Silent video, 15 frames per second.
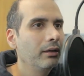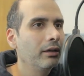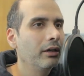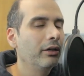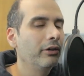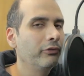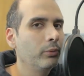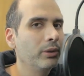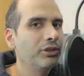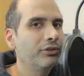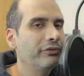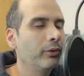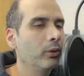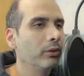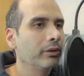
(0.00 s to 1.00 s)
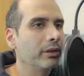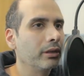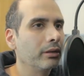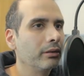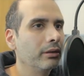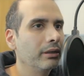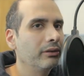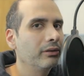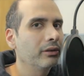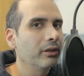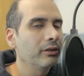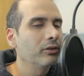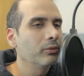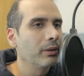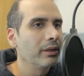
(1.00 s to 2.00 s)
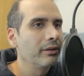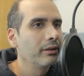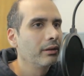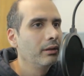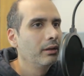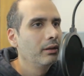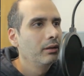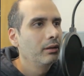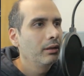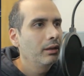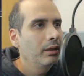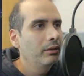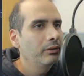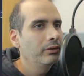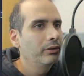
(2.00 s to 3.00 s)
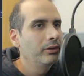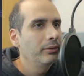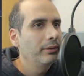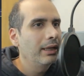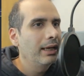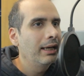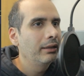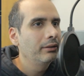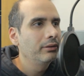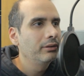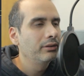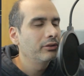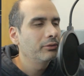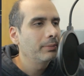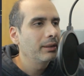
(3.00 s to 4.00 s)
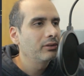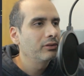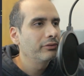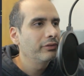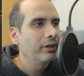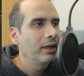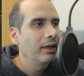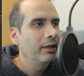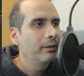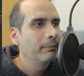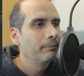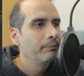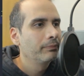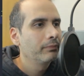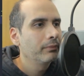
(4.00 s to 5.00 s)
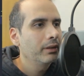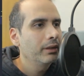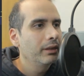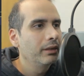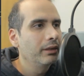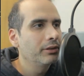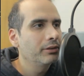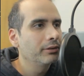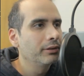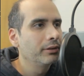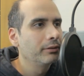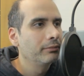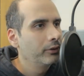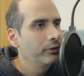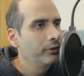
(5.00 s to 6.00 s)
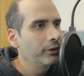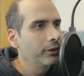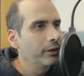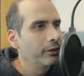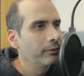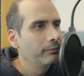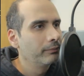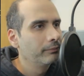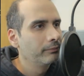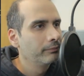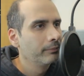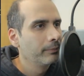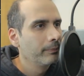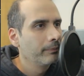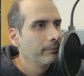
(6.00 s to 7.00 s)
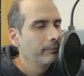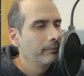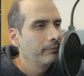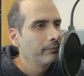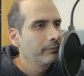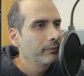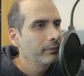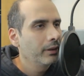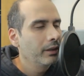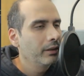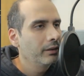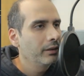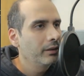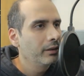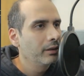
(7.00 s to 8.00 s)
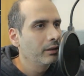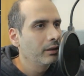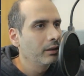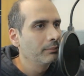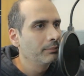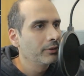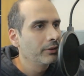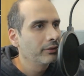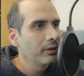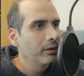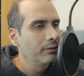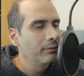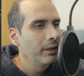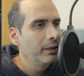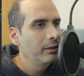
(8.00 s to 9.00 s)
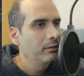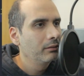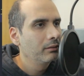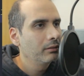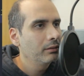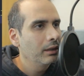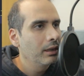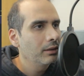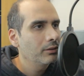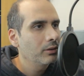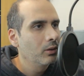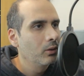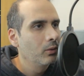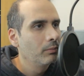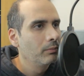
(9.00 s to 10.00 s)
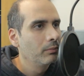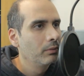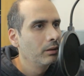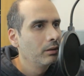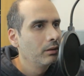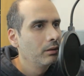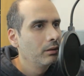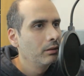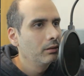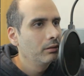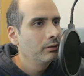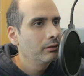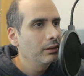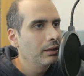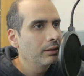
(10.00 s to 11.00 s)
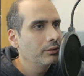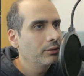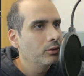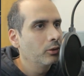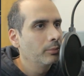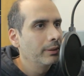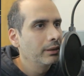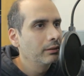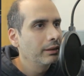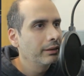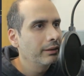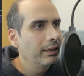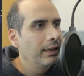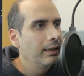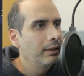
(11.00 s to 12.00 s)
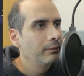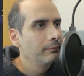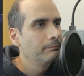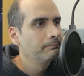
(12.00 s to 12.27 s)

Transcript: of which folder it starts with. And to do that, you just specify initial dir. And here I'm just going to write /home/Jobin like that.